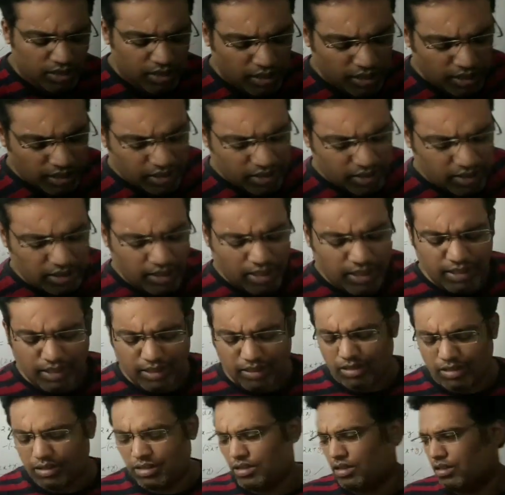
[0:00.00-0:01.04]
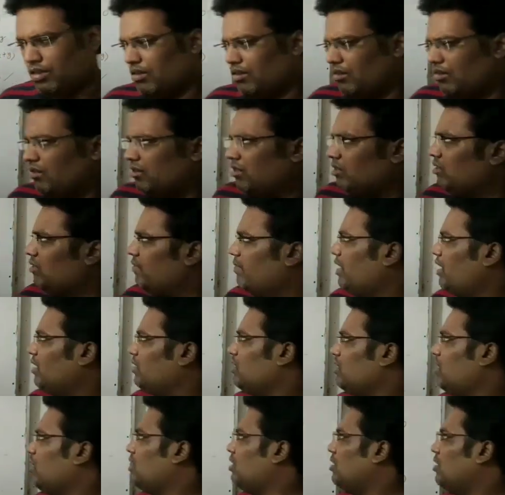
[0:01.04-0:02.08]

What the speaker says: is that where the